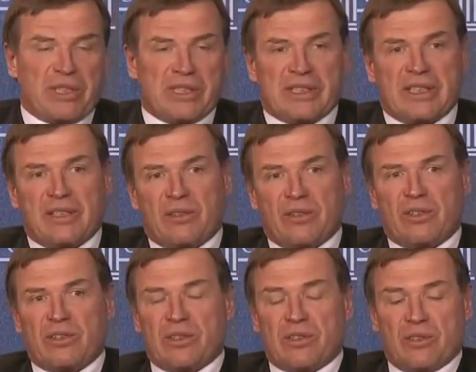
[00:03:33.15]
president or
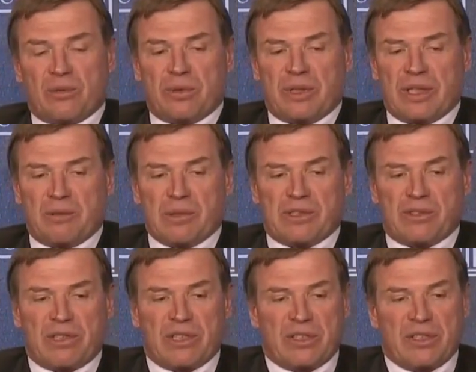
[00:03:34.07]
European
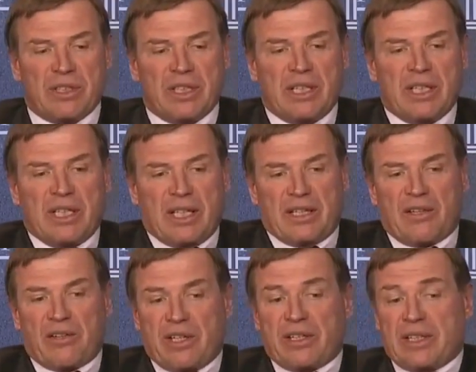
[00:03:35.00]
administration.
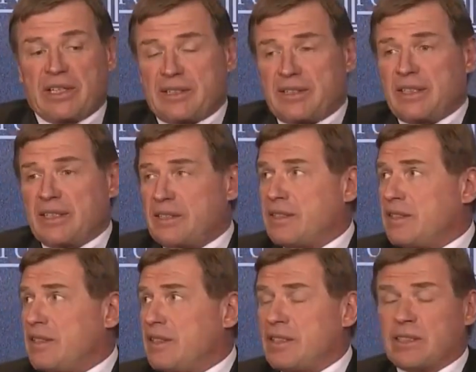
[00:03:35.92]
And I think that's the
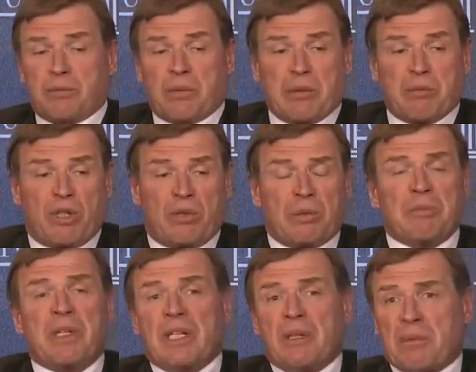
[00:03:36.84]
main
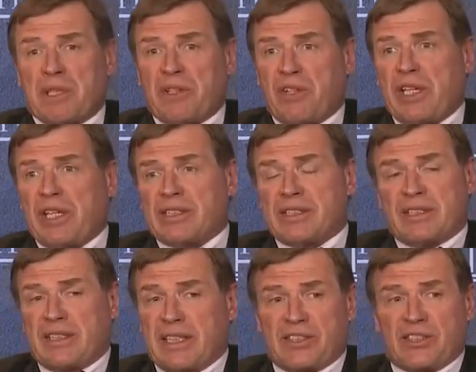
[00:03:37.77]
problem. But the thing
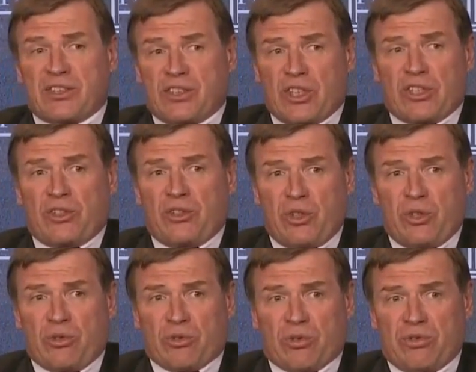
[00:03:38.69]
is, that's not
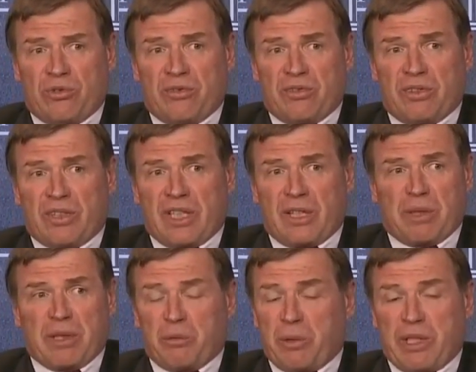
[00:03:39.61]
new. I
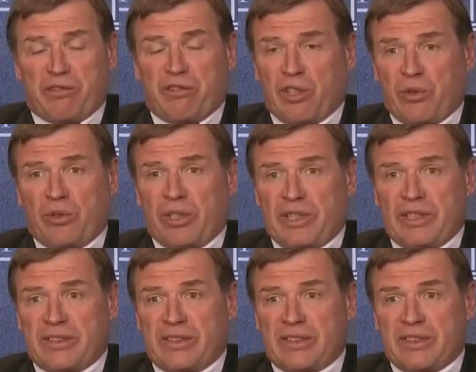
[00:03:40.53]
mean, we have known
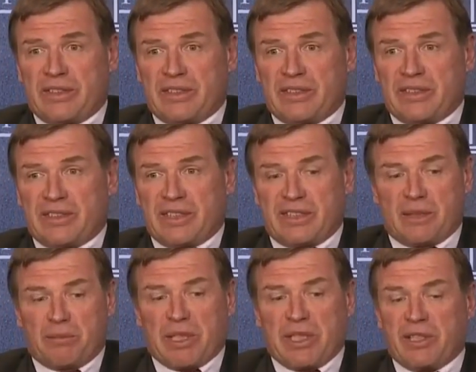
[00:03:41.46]
this
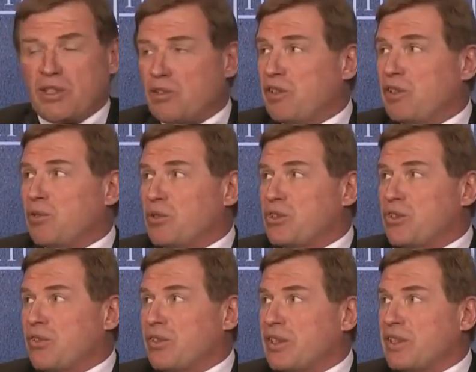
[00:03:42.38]
since the beginning of the whole
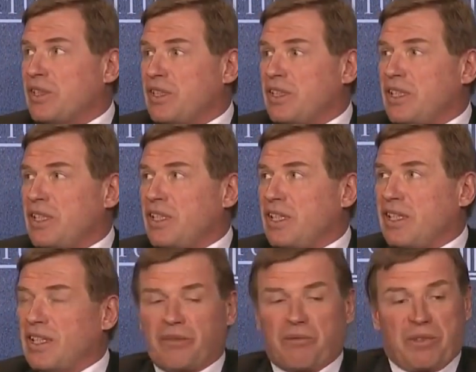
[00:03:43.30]
story.
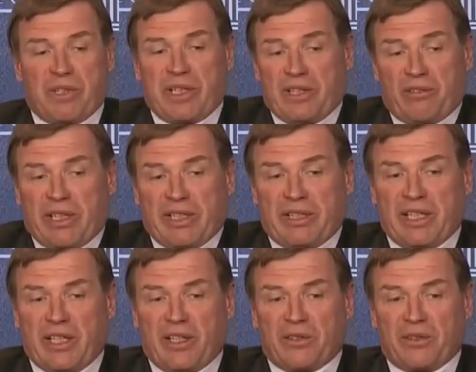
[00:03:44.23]
And right
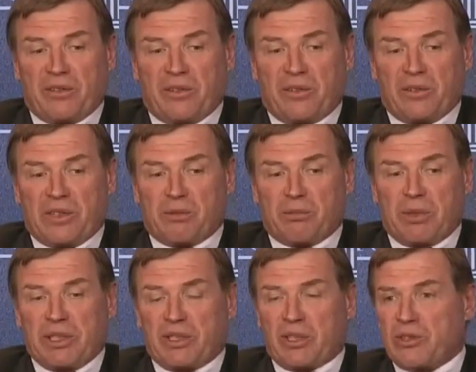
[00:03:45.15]
now, all the
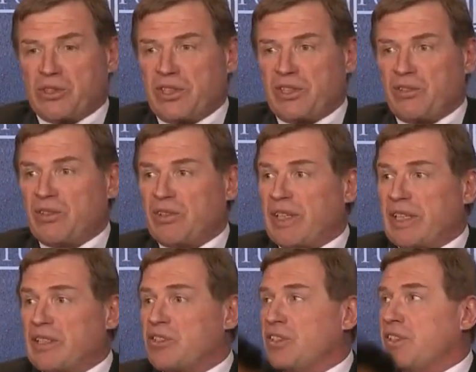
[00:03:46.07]
spin goes into the
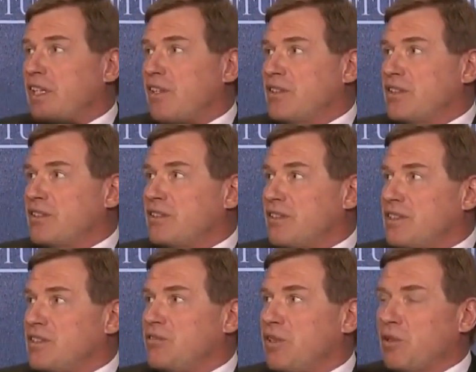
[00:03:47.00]
direction now
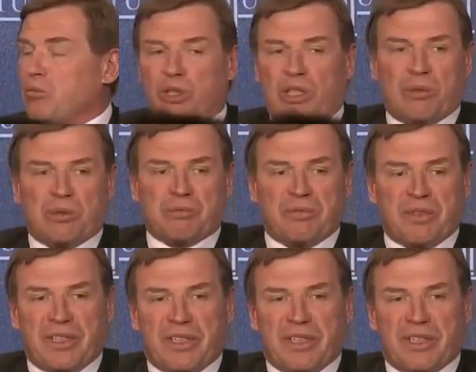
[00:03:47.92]
it's a real problem.